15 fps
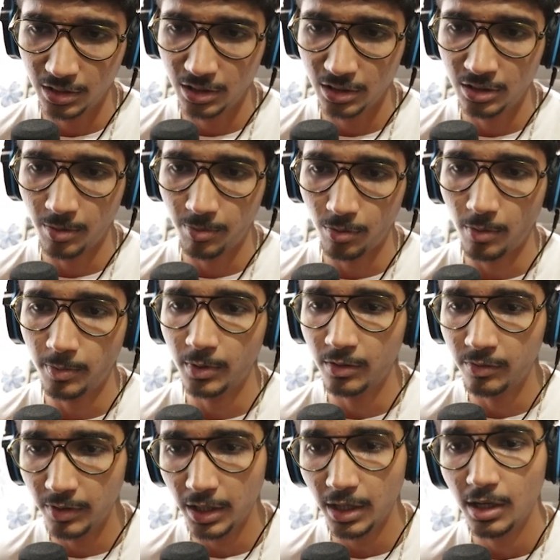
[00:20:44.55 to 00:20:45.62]
This is the
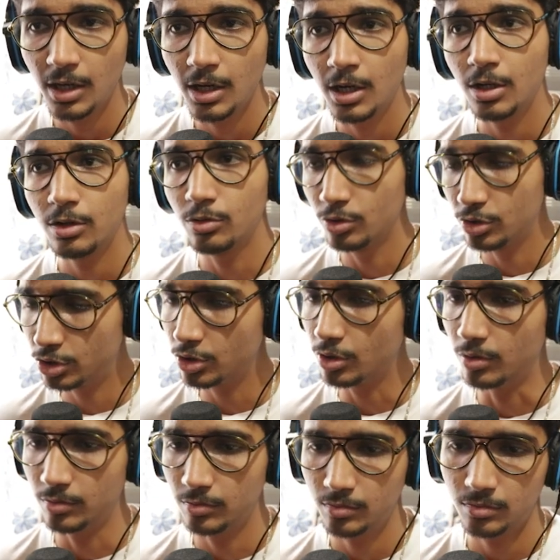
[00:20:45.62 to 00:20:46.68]
proper way to
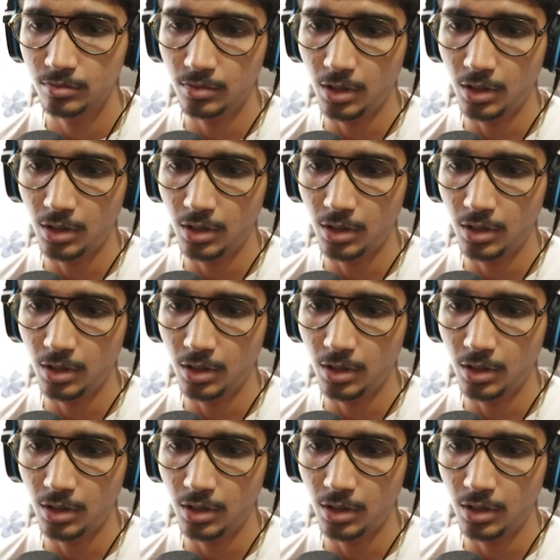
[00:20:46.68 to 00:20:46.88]
show.